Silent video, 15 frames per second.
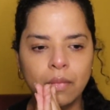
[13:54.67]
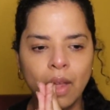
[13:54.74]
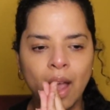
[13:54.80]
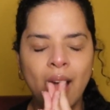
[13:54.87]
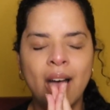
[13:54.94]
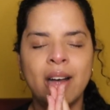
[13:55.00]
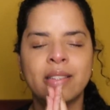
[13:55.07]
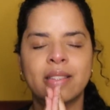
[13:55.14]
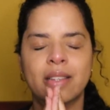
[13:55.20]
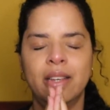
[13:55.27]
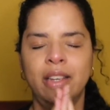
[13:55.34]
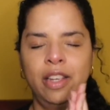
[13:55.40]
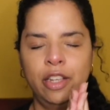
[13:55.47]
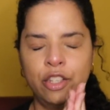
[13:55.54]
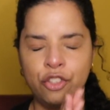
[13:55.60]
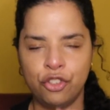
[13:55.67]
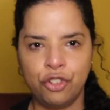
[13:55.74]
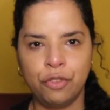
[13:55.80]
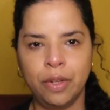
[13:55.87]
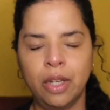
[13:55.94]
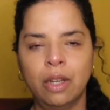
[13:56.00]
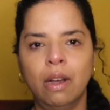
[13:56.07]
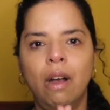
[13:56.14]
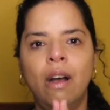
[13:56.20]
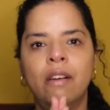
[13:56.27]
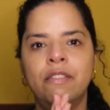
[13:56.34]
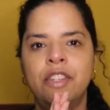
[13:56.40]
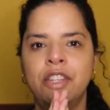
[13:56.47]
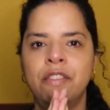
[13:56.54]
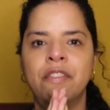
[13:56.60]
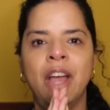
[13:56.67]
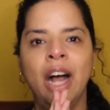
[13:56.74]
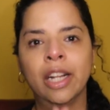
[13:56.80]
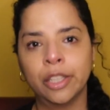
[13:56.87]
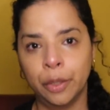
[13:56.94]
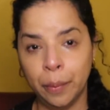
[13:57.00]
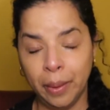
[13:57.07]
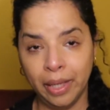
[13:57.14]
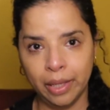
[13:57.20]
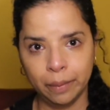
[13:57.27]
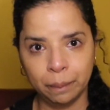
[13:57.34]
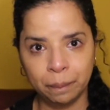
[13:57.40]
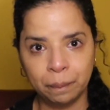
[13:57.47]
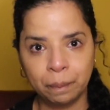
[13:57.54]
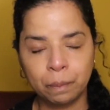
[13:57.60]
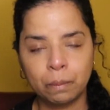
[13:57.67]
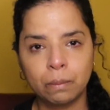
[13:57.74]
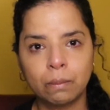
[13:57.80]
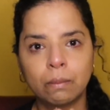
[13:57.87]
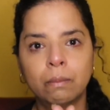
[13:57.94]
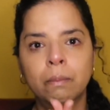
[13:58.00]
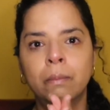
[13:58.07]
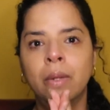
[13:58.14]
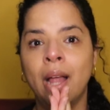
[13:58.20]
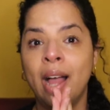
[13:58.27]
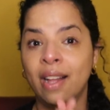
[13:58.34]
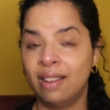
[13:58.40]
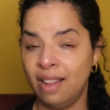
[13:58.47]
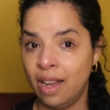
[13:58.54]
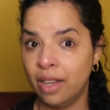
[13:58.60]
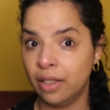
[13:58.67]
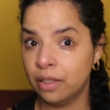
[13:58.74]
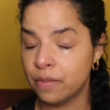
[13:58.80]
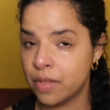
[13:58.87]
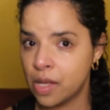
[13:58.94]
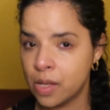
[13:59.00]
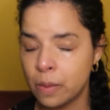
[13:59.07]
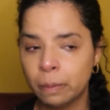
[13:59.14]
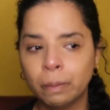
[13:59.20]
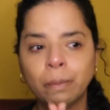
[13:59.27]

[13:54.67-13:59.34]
has a history of devaluing black lives